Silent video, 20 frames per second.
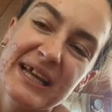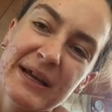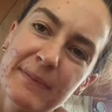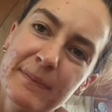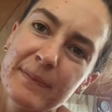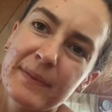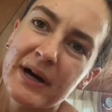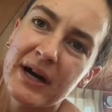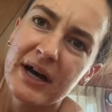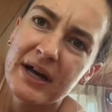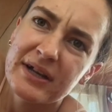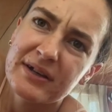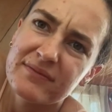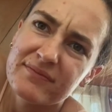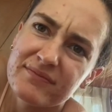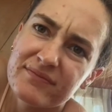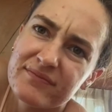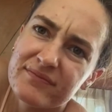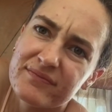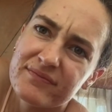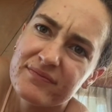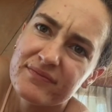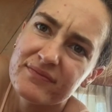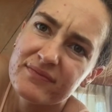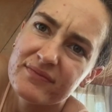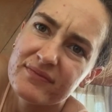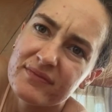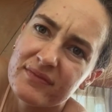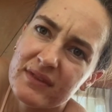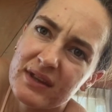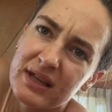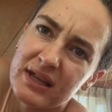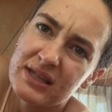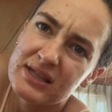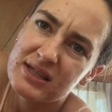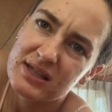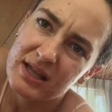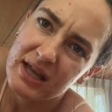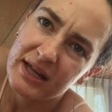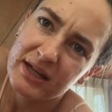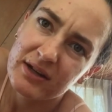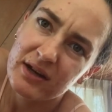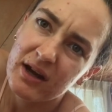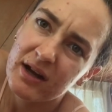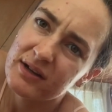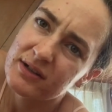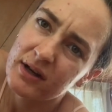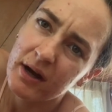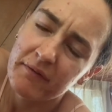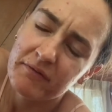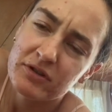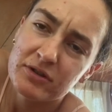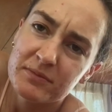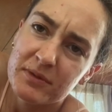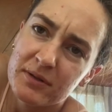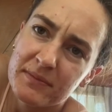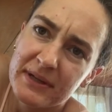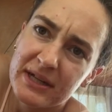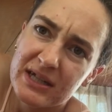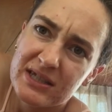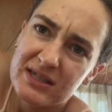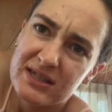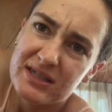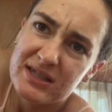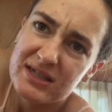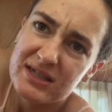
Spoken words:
But it's, like, uncomfortable because it's a